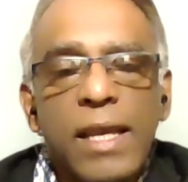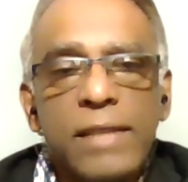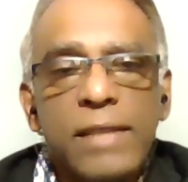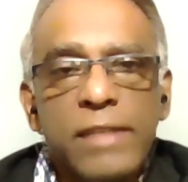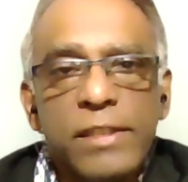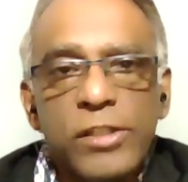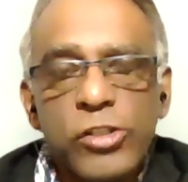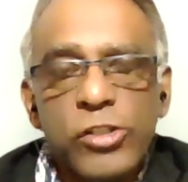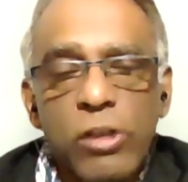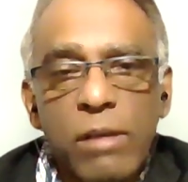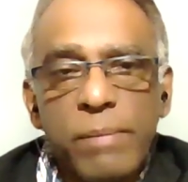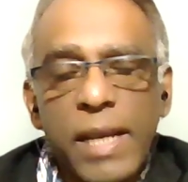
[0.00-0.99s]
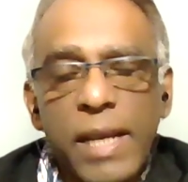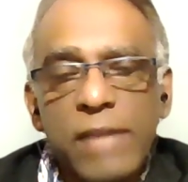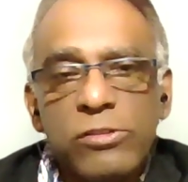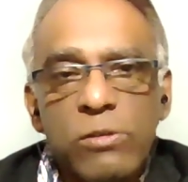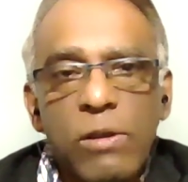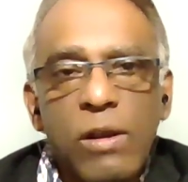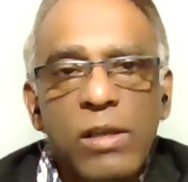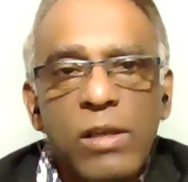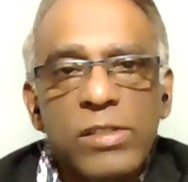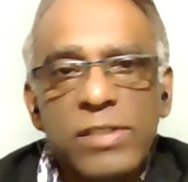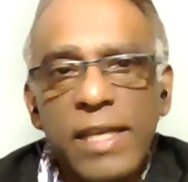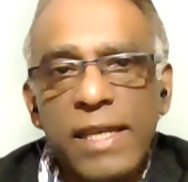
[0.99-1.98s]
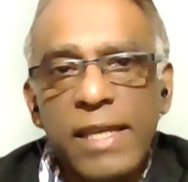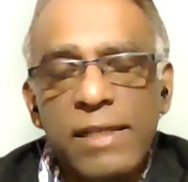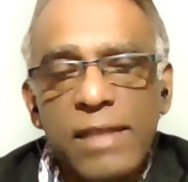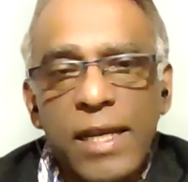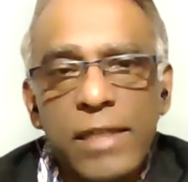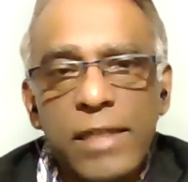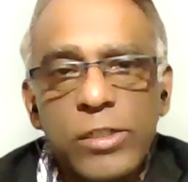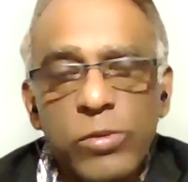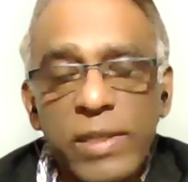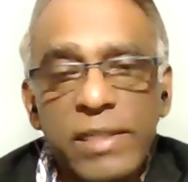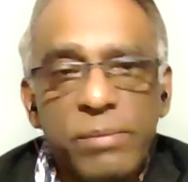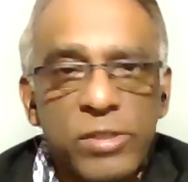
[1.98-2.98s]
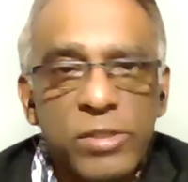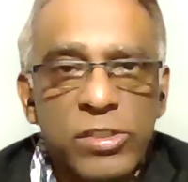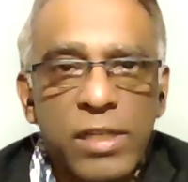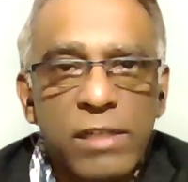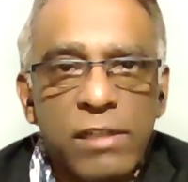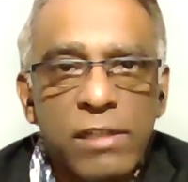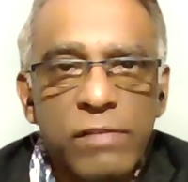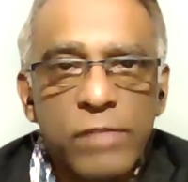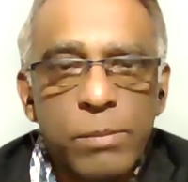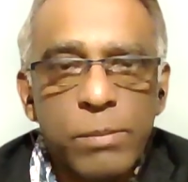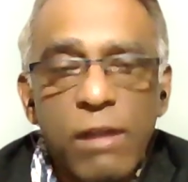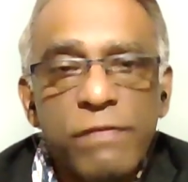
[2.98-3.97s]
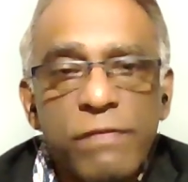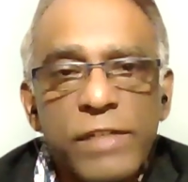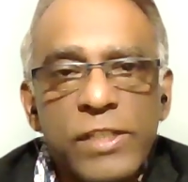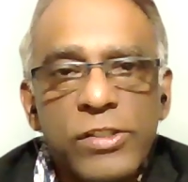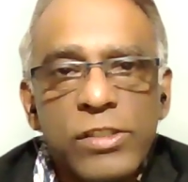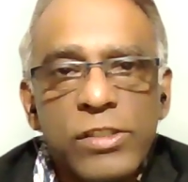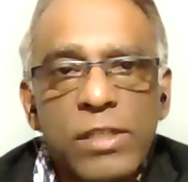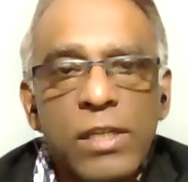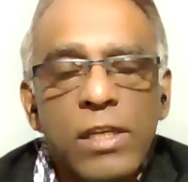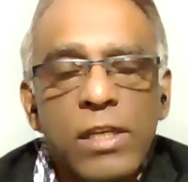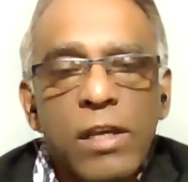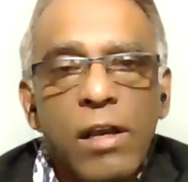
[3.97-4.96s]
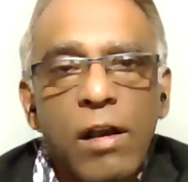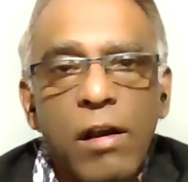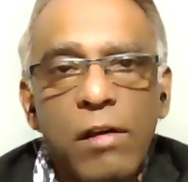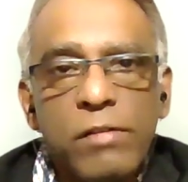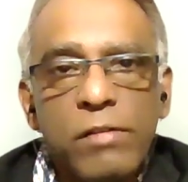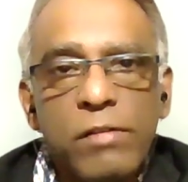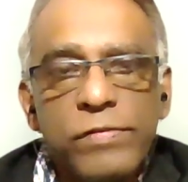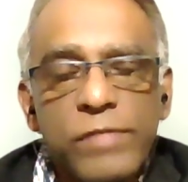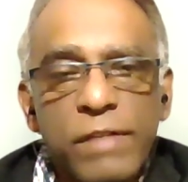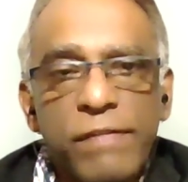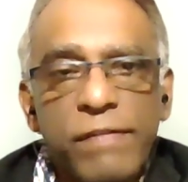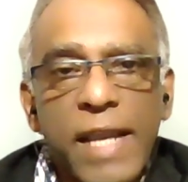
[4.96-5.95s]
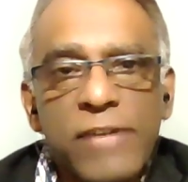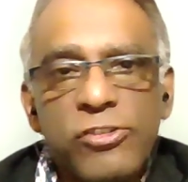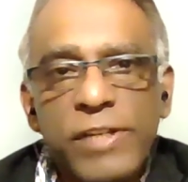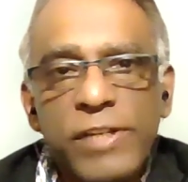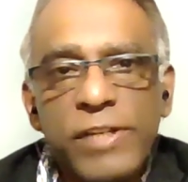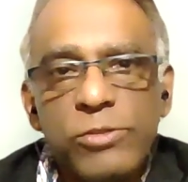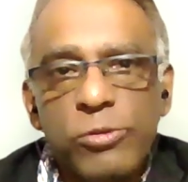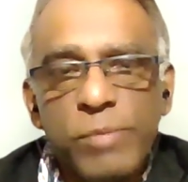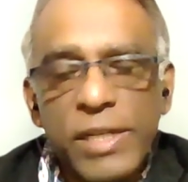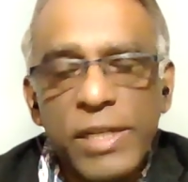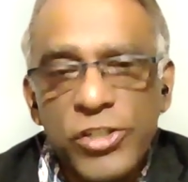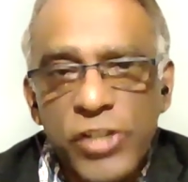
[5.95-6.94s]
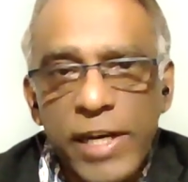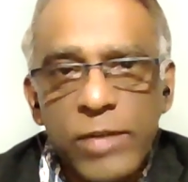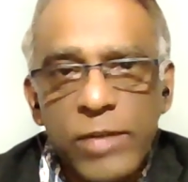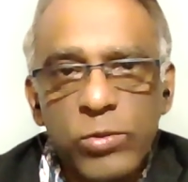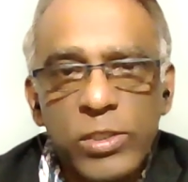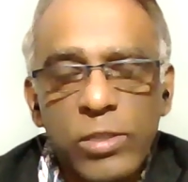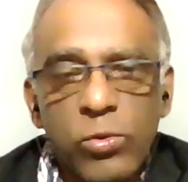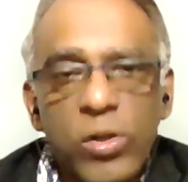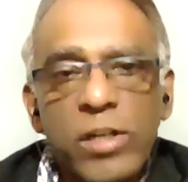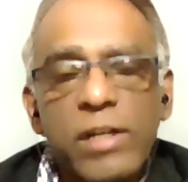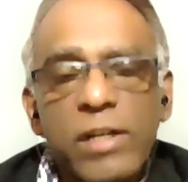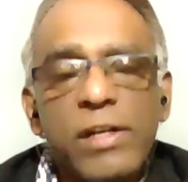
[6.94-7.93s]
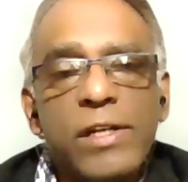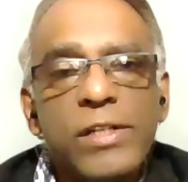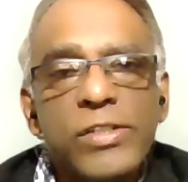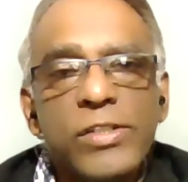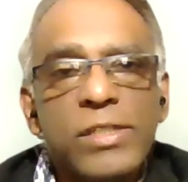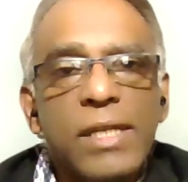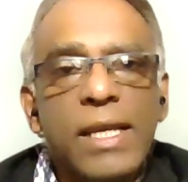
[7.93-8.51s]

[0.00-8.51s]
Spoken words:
And then the Shah passed laws saying that 20% of the profits of the factories would be shared with the workers.